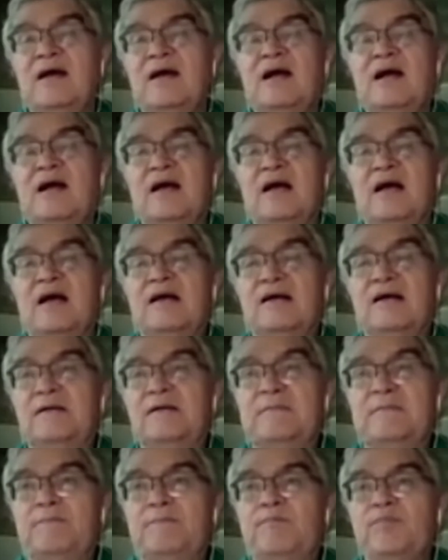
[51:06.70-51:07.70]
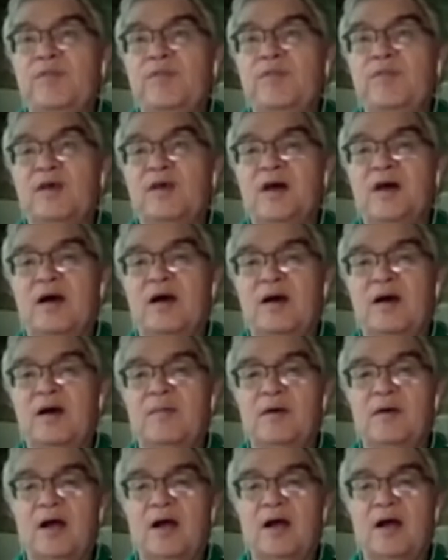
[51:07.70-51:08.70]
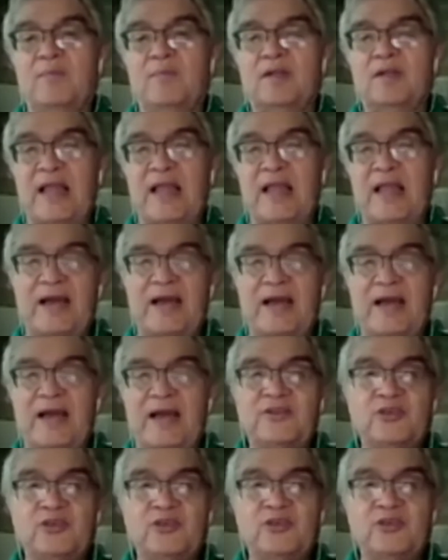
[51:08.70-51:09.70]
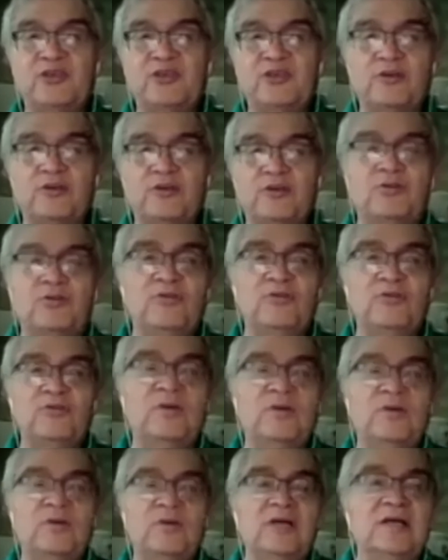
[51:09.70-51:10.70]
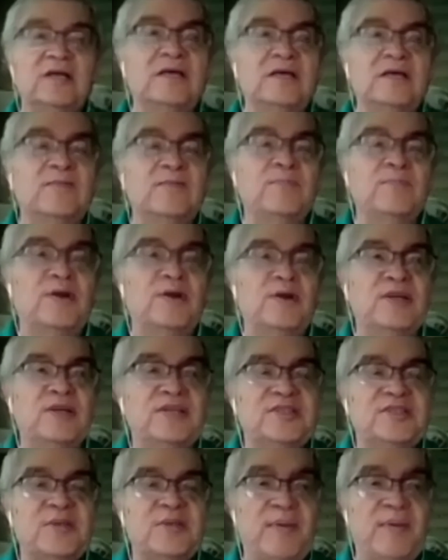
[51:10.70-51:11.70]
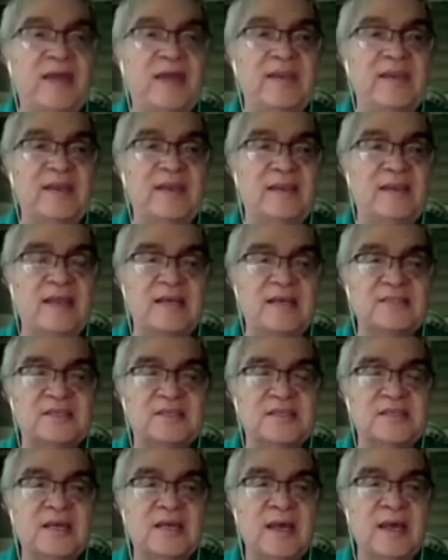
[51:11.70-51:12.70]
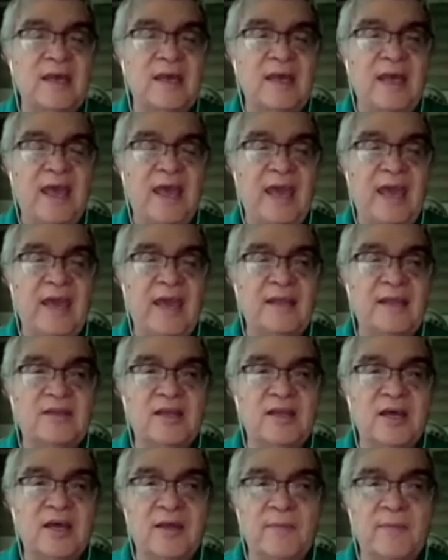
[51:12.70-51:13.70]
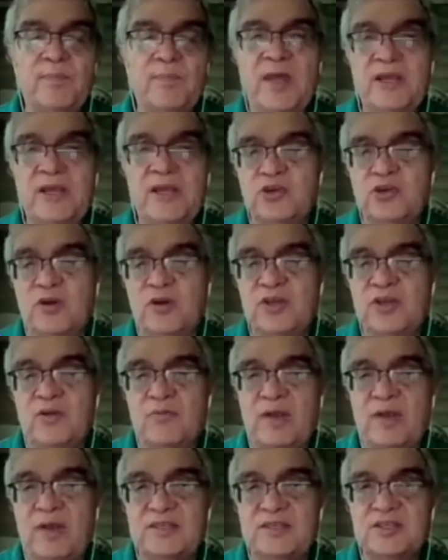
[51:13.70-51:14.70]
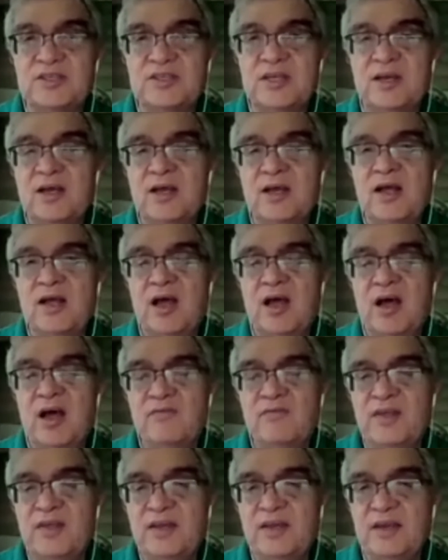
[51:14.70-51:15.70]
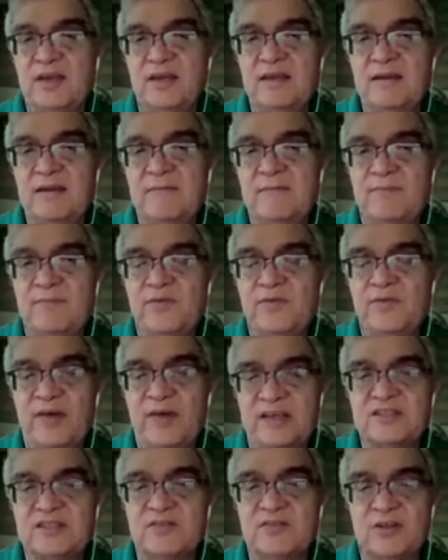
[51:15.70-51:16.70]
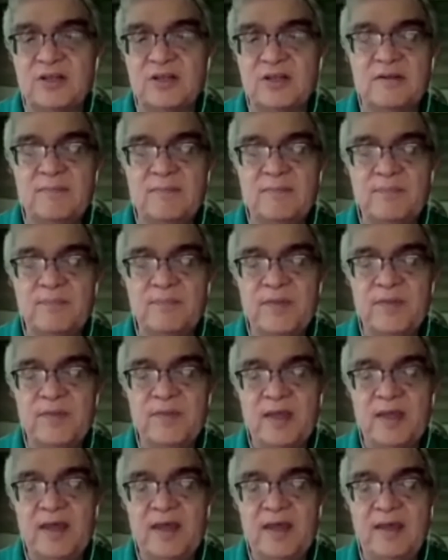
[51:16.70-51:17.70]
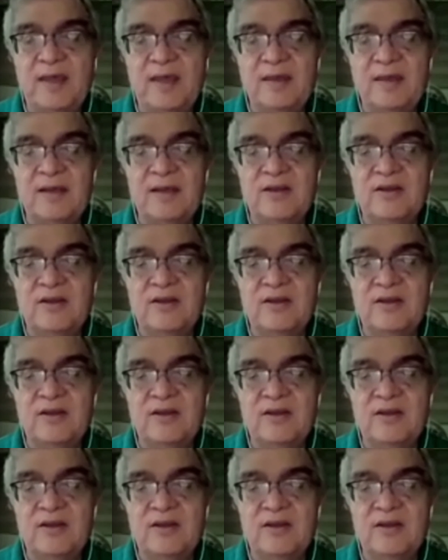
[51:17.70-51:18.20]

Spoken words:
I'm glad you participated in this, and enjoy the rest of the festival. Good evening. Miigwech.